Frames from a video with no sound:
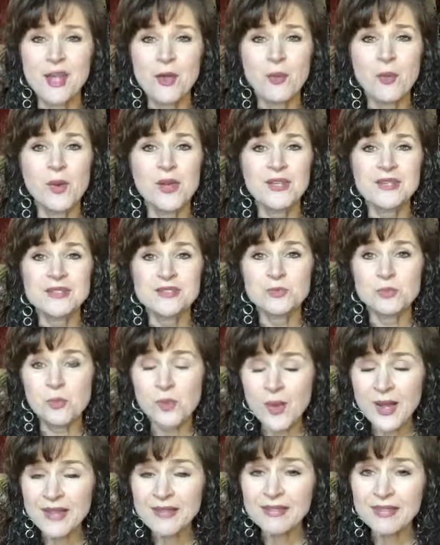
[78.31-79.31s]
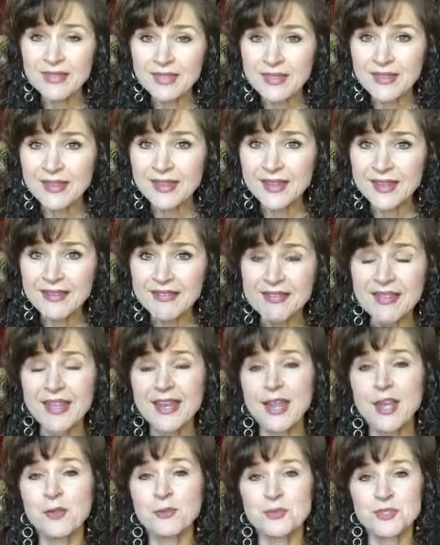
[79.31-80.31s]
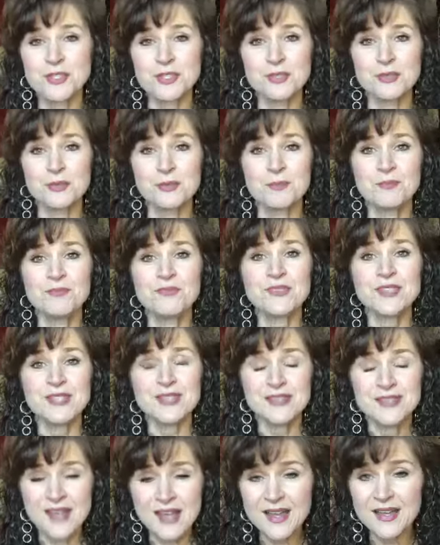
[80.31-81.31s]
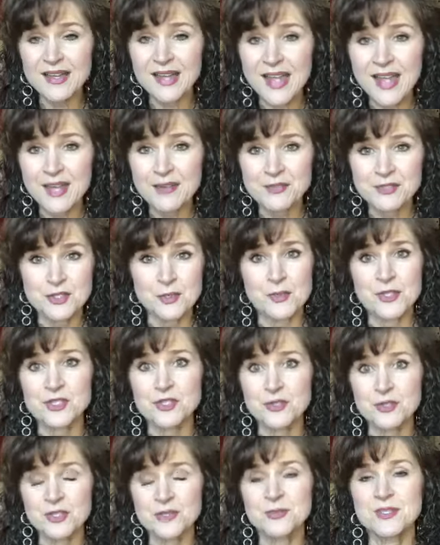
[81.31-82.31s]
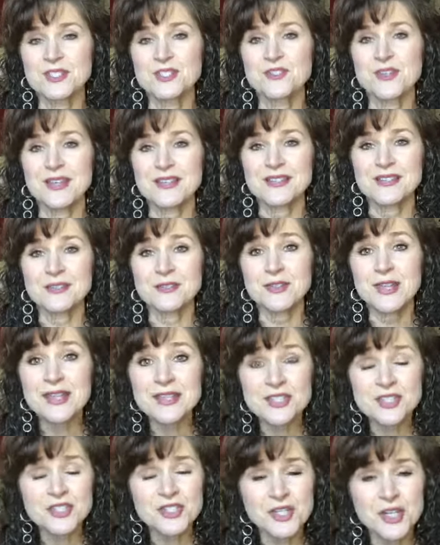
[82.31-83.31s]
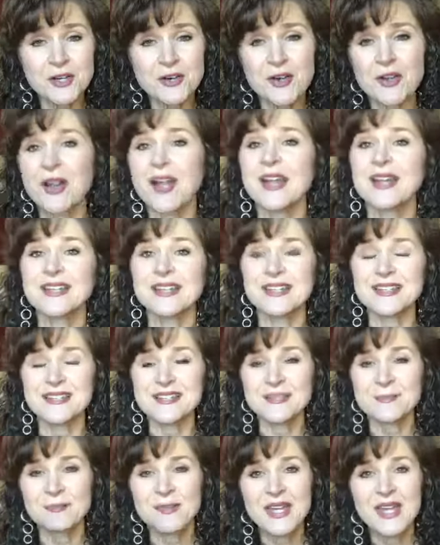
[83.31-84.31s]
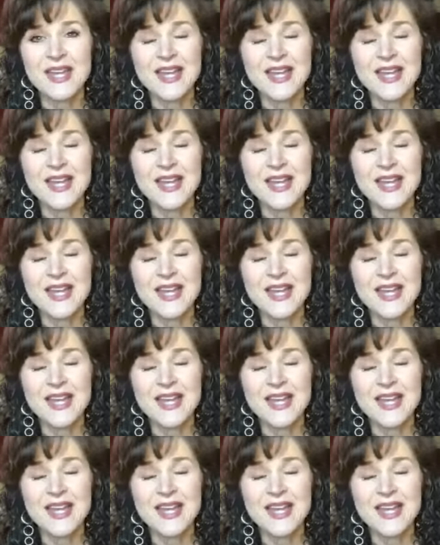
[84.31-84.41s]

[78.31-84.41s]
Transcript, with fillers: What is one thing that helps you to not have so much Christmas stress? So let's share our ideas.